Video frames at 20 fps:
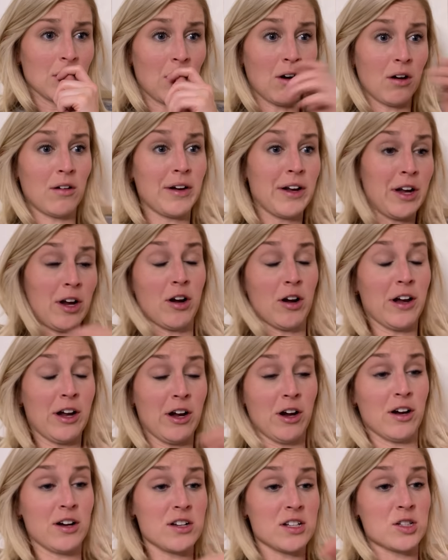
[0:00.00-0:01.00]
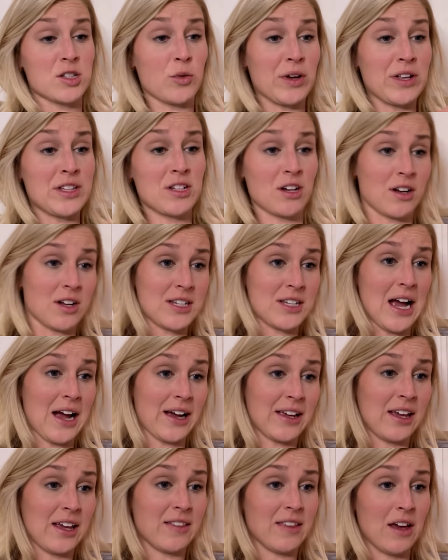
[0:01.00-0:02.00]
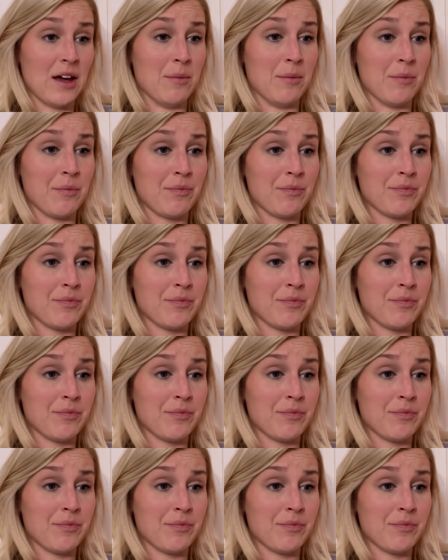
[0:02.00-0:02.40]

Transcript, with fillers: Hurry, hurry, hurry. Squids are attacking them.